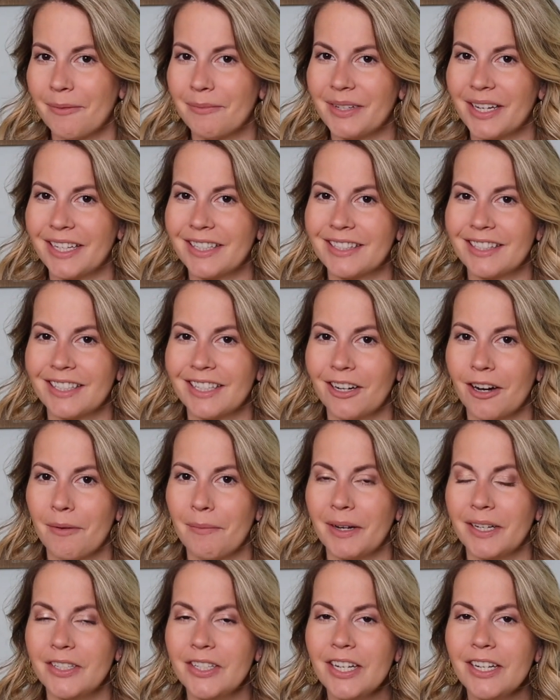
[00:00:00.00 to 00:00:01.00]
updates here
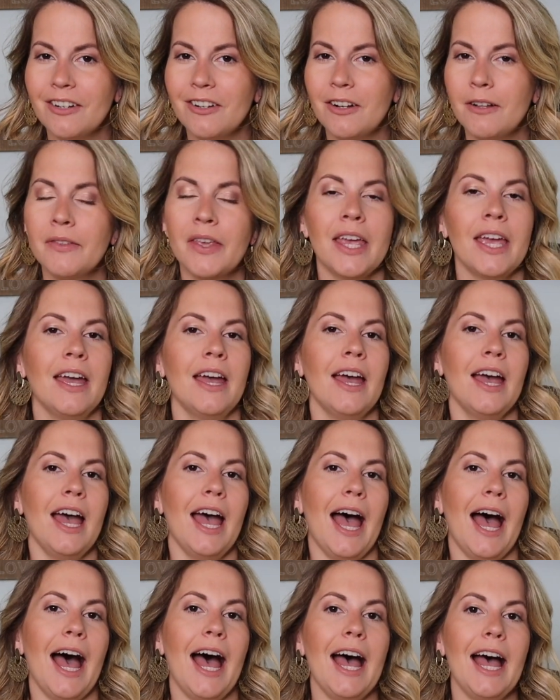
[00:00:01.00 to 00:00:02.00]
on my channel.
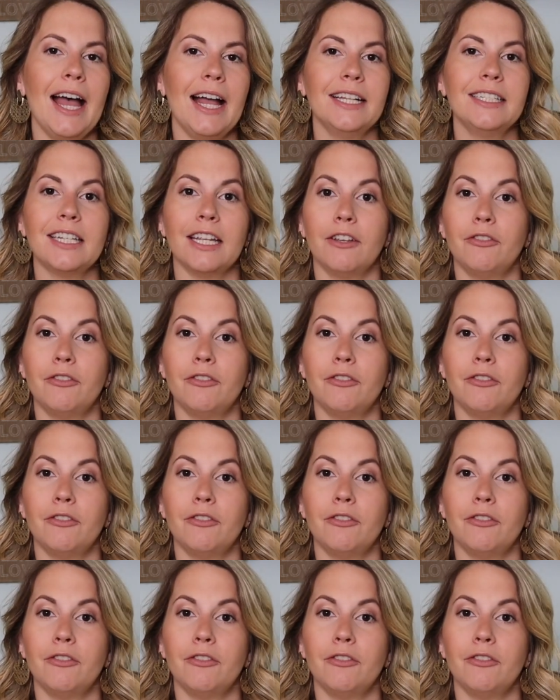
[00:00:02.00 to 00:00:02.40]
And